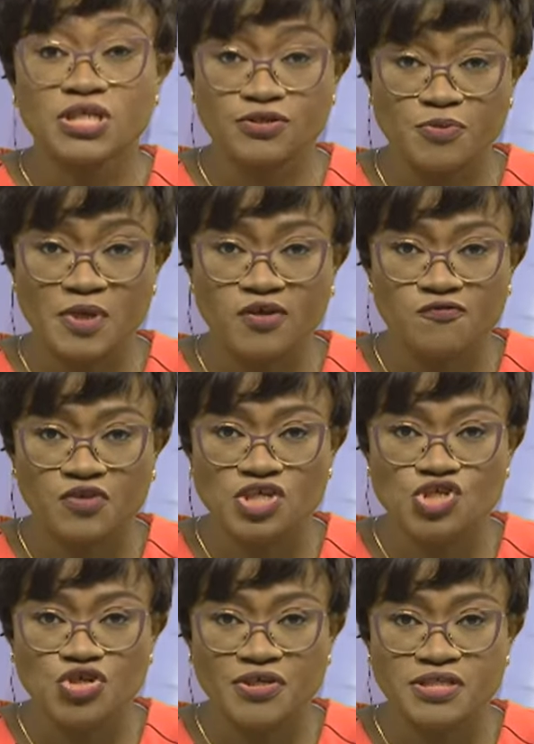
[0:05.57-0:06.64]
of the Central
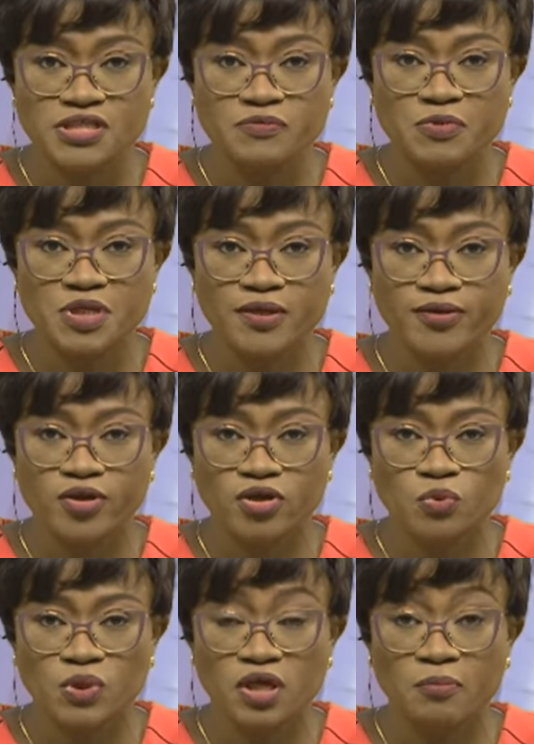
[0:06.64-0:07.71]
Bank of Nigeria,
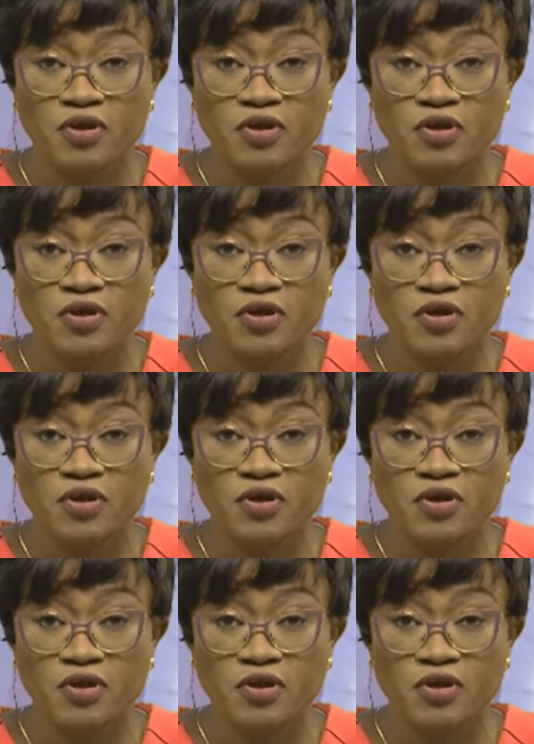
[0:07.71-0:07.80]
CBN,